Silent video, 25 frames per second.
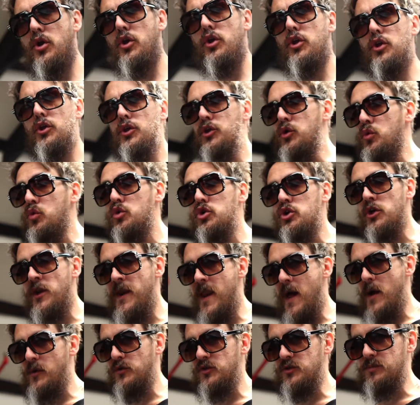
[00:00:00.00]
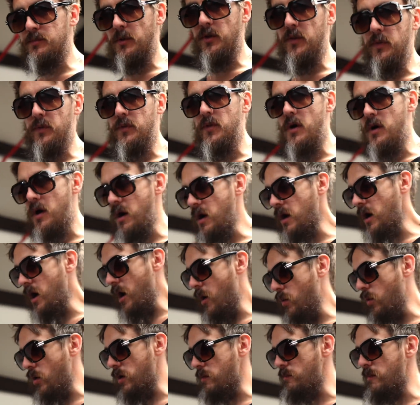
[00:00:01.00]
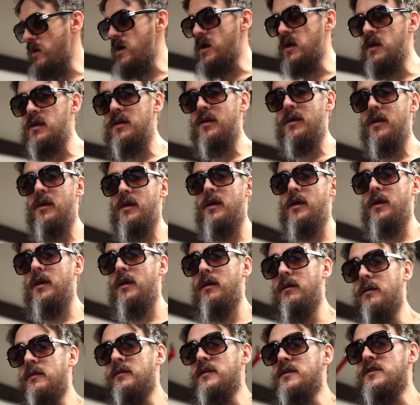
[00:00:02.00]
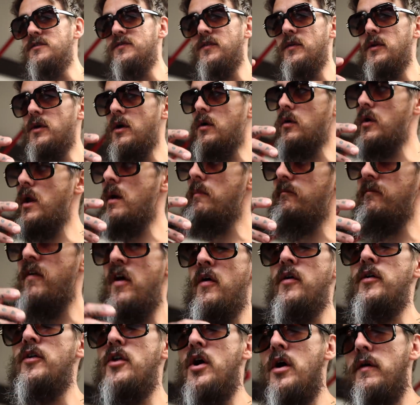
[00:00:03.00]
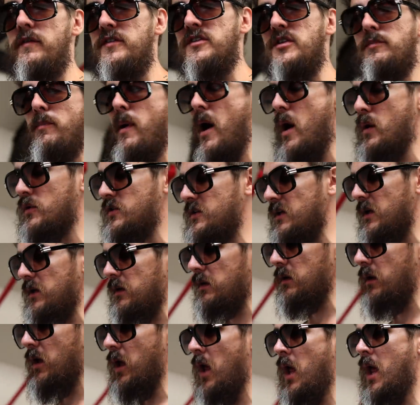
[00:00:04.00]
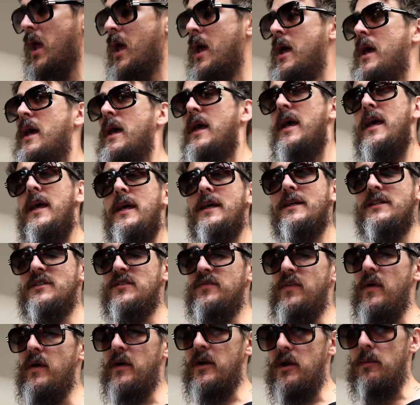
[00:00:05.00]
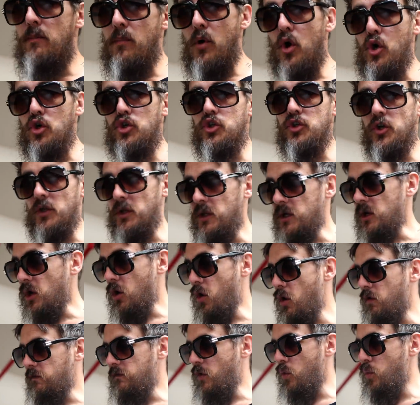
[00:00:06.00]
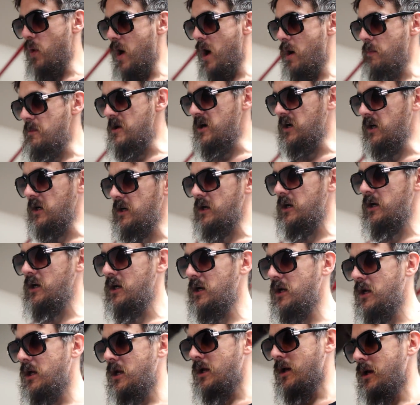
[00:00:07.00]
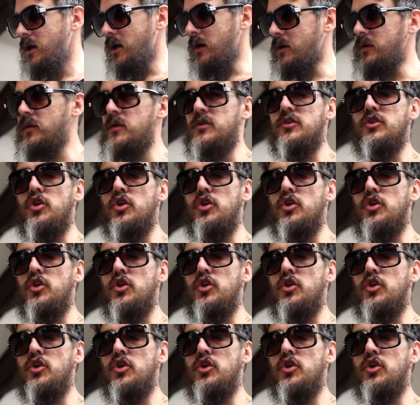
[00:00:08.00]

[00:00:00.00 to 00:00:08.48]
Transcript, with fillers: huge announcement that I want to make in this video, and I'm very nervous about it. It's very emotionally overwhelming, and there's